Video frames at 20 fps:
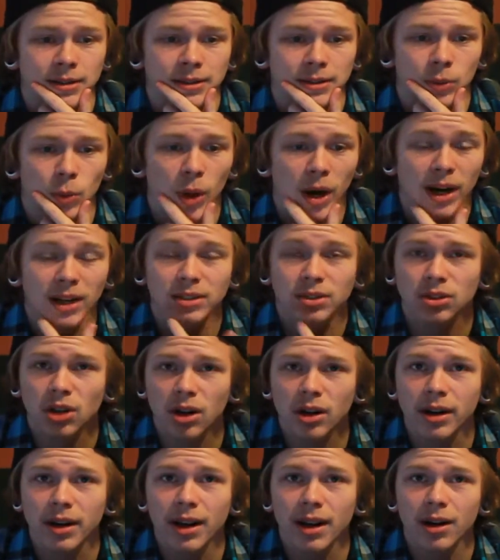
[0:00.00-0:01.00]
When I
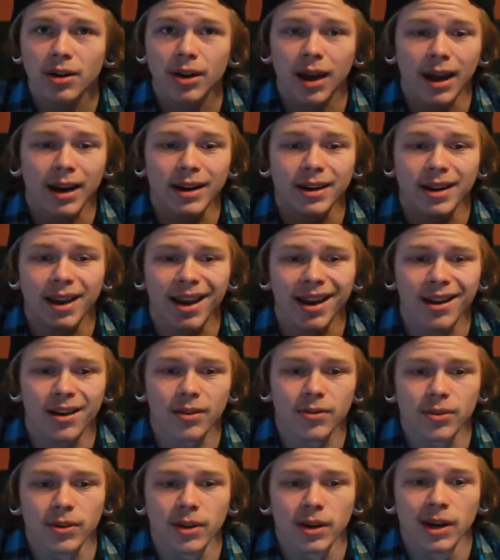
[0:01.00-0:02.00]
started out, I didn't
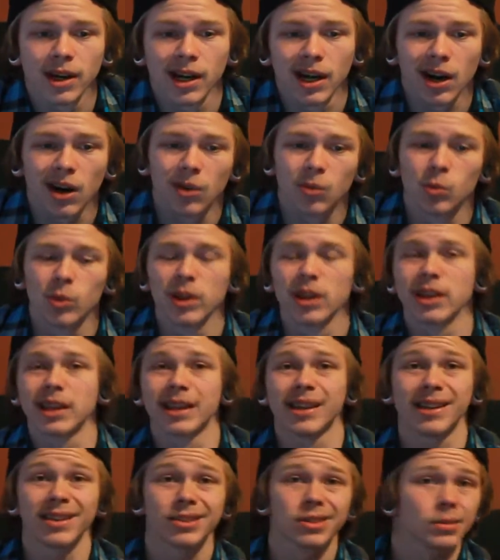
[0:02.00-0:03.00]
have really
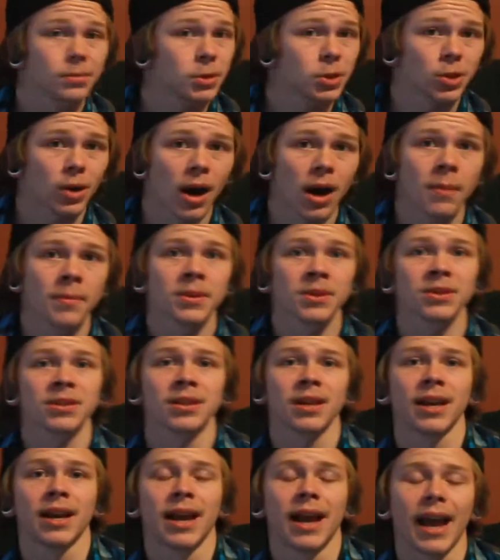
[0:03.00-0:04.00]
any subscribers,
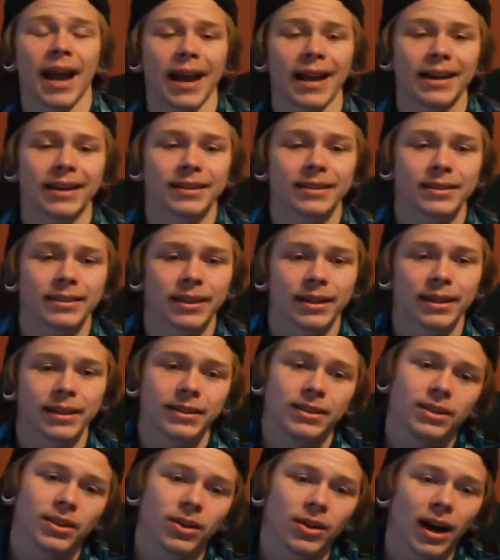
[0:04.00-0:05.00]
and
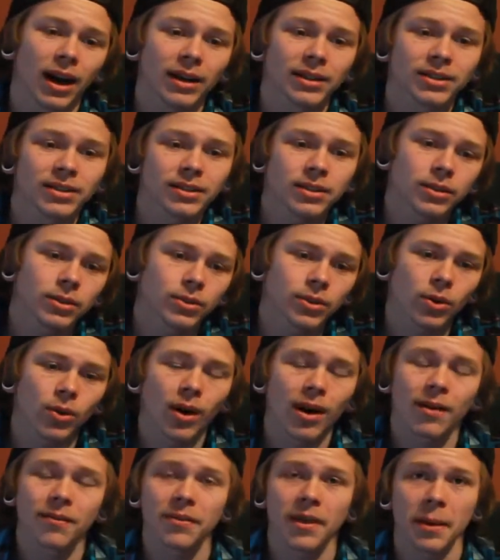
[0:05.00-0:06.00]
I still don't
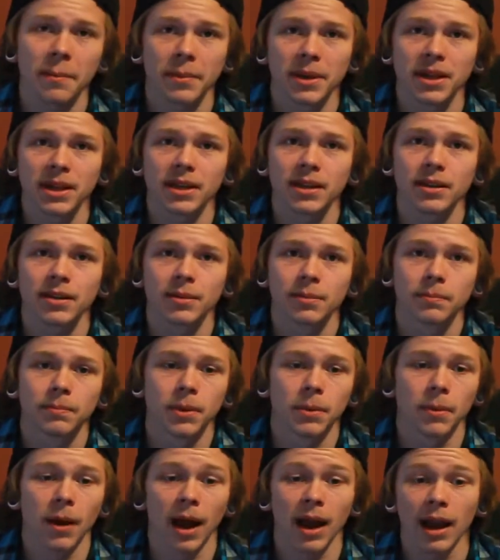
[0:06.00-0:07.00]
have that many,
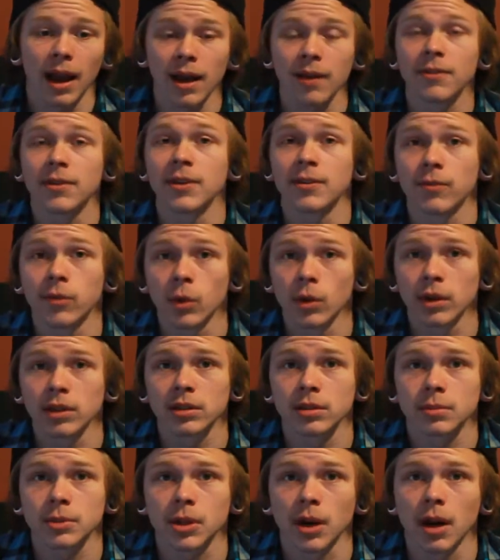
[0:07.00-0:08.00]
but I have hit 40
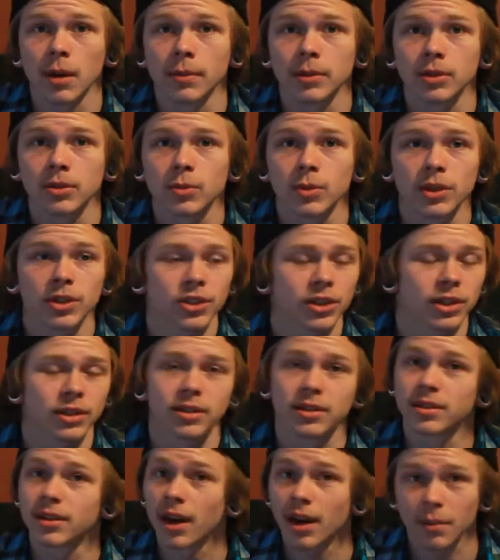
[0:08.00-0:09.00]
subscribers, which
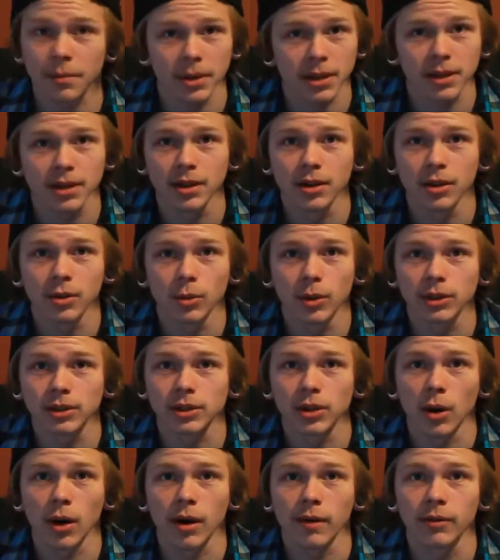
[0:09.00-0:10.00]
is not a big deal
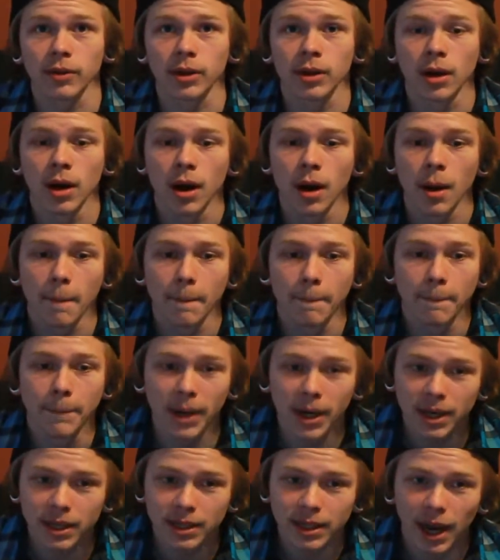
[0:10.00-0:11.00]
whatsoever.
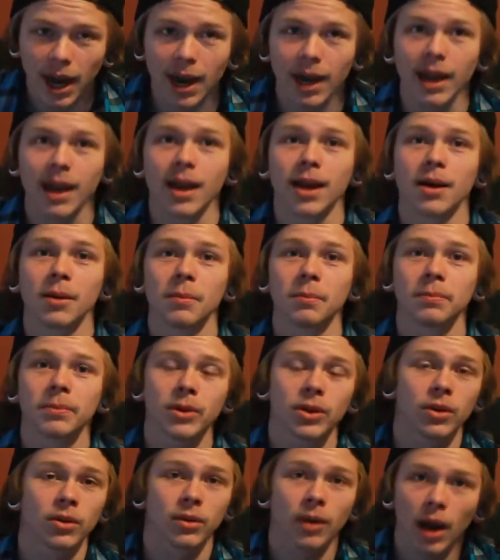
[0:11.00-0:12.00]
But I
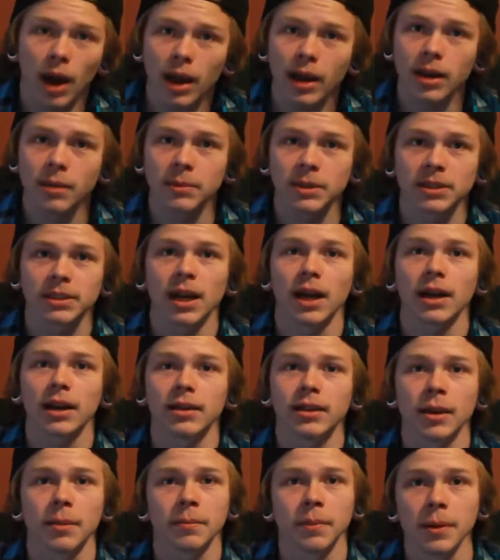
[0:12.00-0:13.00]
am excited
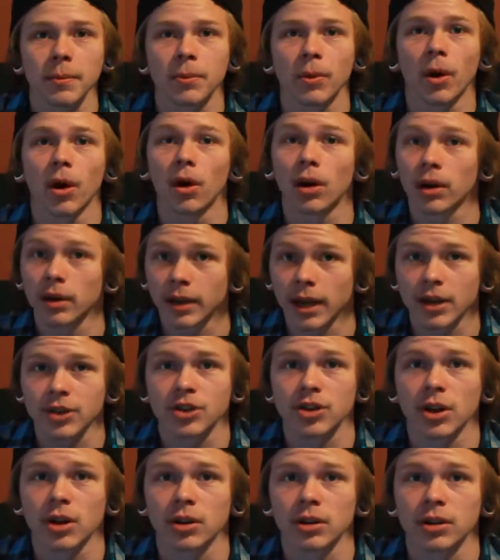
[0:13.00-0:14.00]
that people are
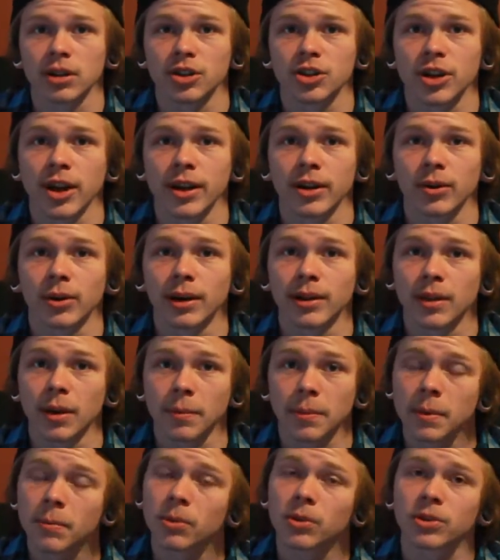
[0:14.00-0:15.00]
catching on to the channel and that
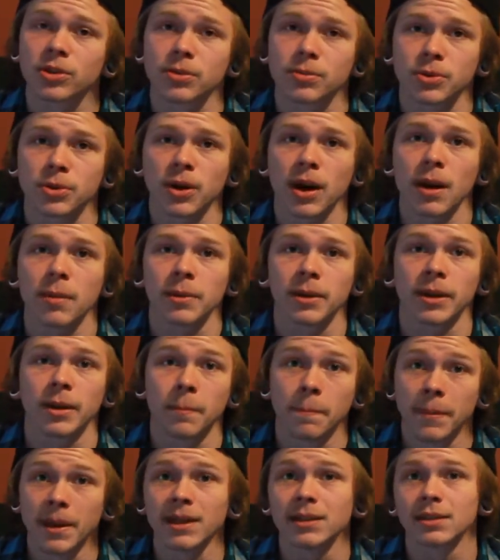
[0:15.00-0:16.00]
people are subscribing. It
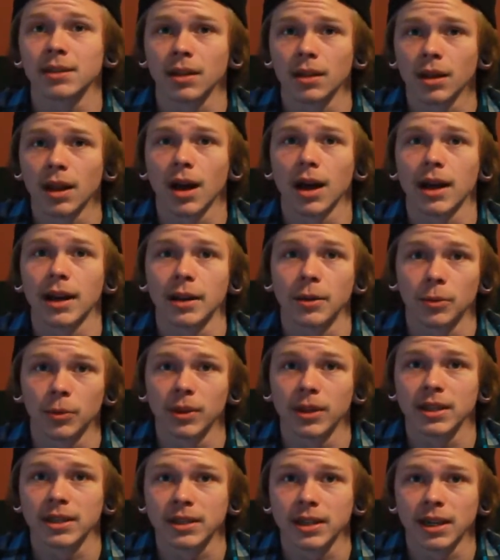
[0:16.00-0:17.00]
means a lot, it
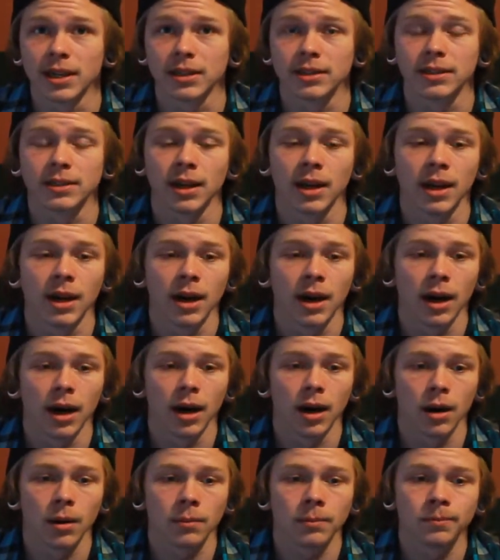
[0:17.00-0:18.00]
really does.
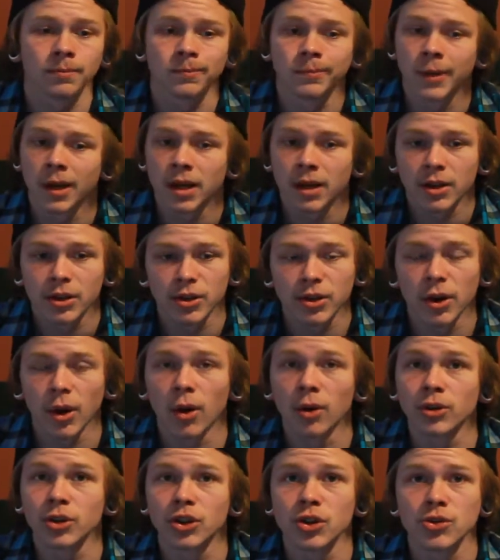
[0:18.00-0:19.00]
On
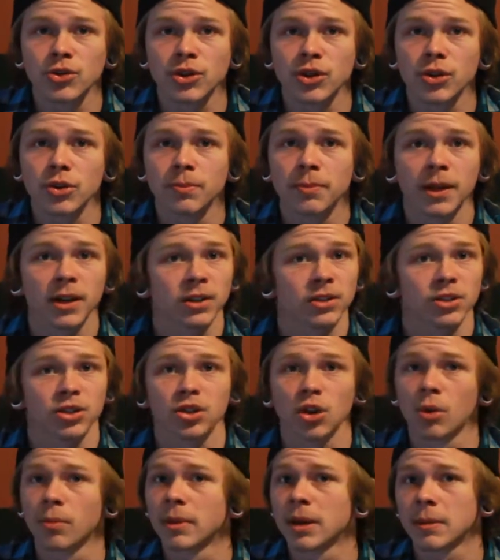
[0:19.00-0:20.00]
YouTube there's
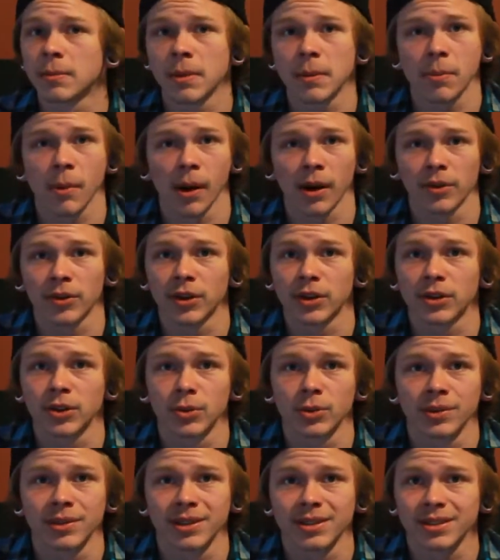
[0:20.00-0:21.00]
so many people out there
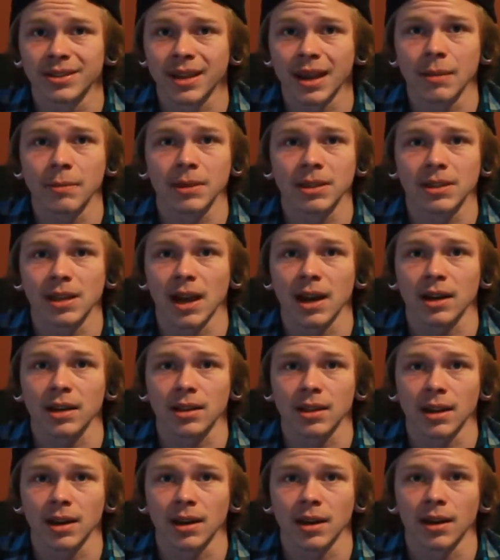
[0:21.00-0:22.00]
doing the same exact
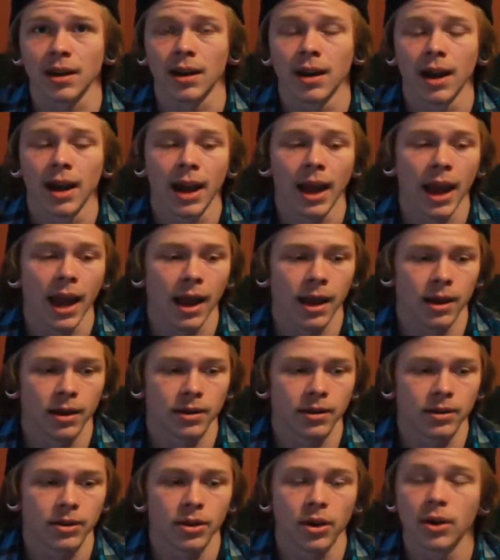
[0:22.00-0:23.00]
thing,
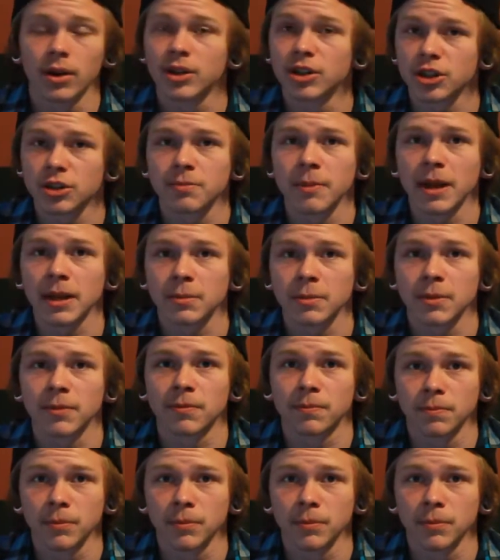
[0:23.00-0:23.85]
and it just makes me